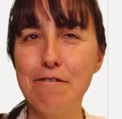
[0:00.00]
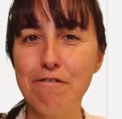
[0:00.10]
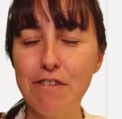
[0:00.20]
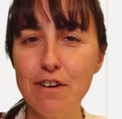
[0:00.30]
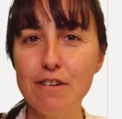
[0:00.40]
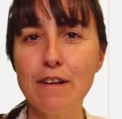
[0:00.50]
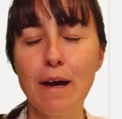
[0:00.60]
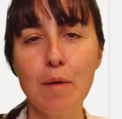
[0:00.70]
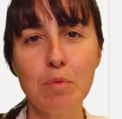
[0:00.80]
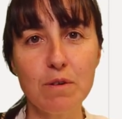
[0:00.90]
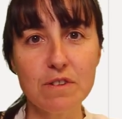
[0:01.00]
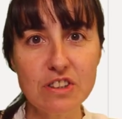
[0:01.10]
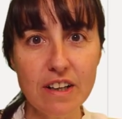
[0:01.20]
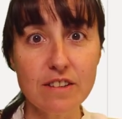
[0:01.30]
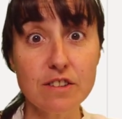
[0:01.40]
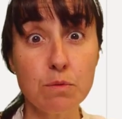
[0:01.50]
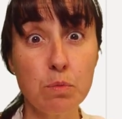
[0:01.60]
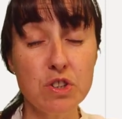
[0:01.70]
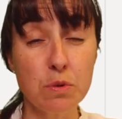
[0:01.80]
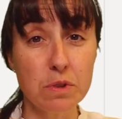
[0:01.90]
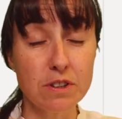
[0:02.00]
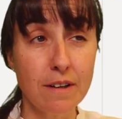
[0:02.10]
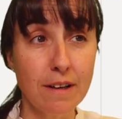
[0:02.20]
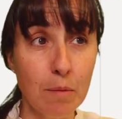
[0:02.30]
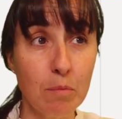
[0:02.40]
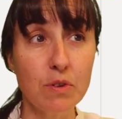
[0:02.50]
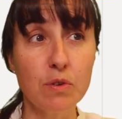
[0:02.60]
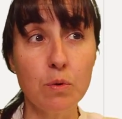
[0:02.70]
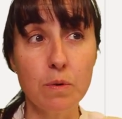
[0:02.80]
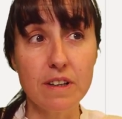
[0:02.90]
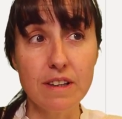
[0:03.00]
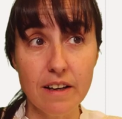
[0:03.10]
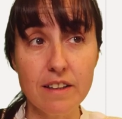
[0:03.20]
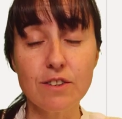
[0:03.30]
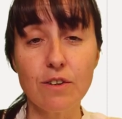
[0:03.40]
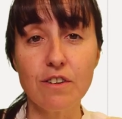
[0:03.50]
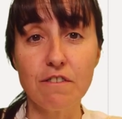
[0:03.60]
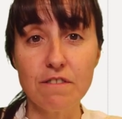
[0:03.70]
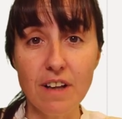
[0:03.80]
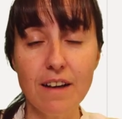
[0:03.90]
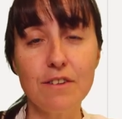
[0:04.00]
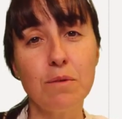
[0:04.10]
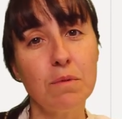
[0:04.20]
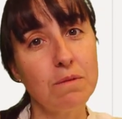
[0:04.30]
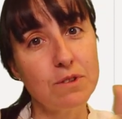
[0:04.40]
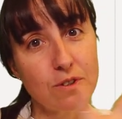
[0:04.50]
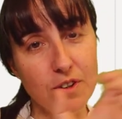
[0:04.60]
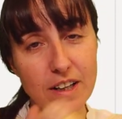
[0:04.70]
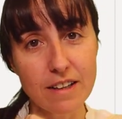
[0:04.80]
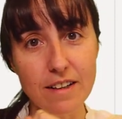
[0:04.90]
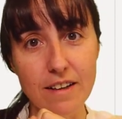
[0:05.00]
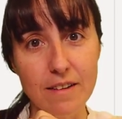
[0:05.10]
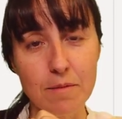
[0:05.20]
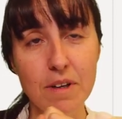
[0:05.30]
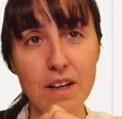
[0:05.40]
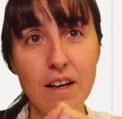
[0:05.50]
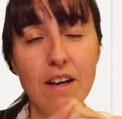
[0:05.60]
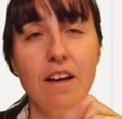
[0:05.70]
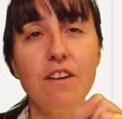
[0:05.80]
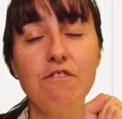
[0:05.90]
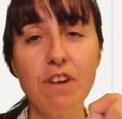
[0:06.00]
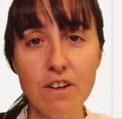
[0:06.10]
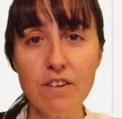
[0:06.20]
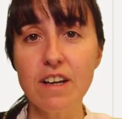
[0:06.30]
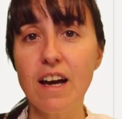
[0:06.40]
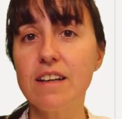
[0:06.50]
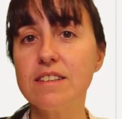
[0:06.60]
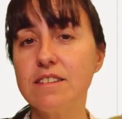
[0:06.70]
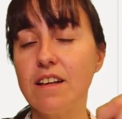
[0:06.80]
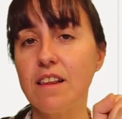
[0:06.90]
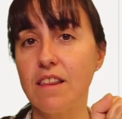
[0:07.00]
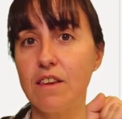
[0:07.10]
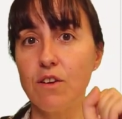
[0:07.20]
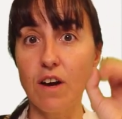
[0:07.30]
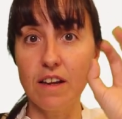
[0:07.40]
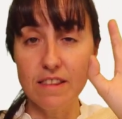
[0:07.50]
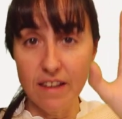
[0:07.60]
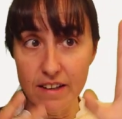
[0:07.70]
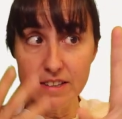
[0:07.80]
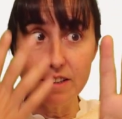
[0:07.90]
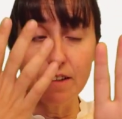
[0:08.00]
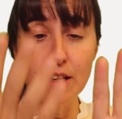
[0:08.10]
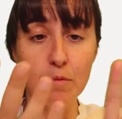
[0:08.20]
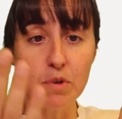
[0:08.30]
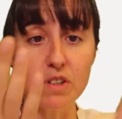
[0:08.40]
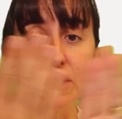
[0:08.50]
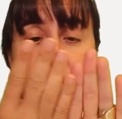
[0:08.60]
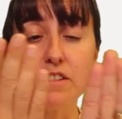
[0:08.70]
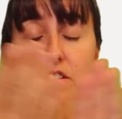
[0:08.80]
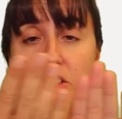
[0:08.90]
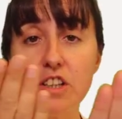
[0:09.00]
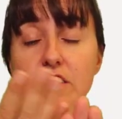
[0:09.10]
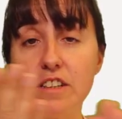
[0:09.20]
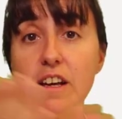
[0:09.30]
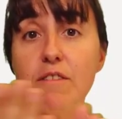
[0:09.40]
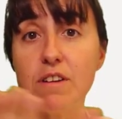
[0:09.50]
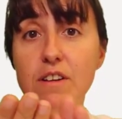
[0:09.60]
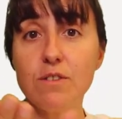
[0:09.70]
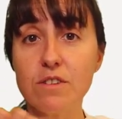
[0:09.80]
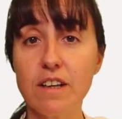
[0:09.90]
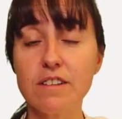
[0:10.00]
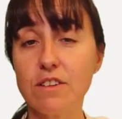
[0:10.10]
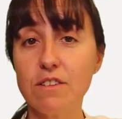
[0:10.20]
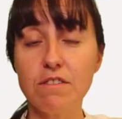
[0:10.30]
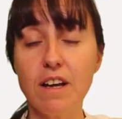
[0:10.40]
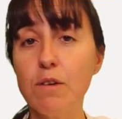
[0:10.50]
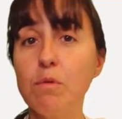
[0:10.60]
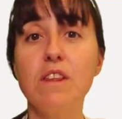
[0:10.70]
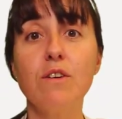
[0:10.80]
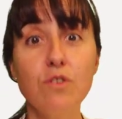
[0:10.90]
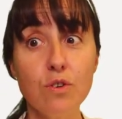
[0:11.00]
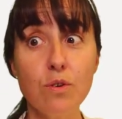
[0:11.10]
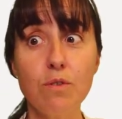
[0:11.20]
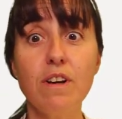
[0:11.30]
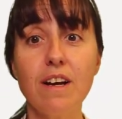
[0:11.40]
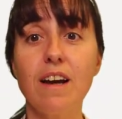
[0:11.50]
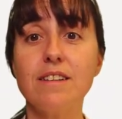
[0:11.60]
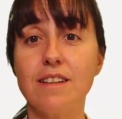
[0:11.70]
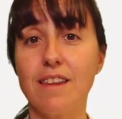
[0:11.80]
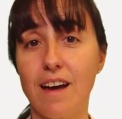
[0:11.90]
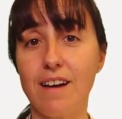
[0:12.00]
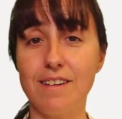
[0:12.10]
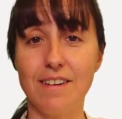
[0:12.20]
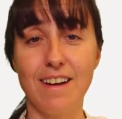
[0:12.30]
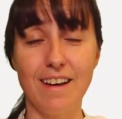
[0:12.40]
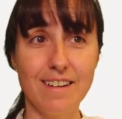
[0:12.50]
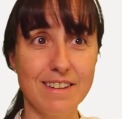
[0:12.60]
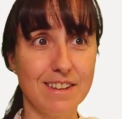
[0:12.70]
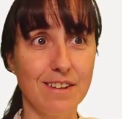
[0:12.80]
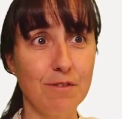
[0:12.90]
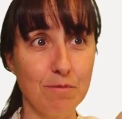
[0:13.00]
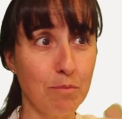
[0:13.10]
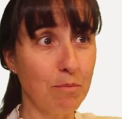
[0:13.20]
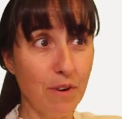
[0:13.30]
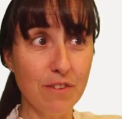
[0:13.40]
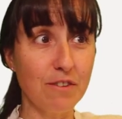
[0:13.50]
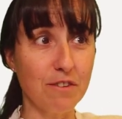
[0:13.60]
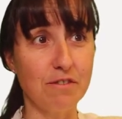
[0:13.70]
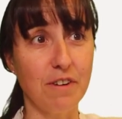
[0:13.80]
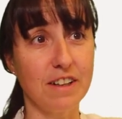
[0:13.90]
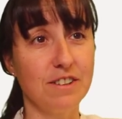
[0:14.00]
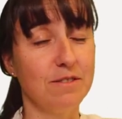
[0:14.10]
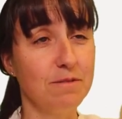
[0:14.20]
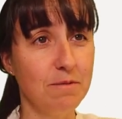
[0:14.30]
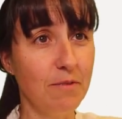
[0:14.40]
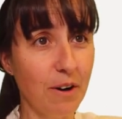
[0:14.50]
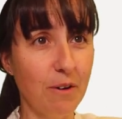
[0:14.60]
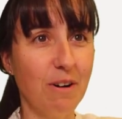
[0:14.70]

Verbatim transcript: field type sales, which was a number to a text on the fly to be able to concatenate them. It recognized that you had text and numbers and then changed everything to text on the fly without you realizing that, okay? It's a wonderful function. Very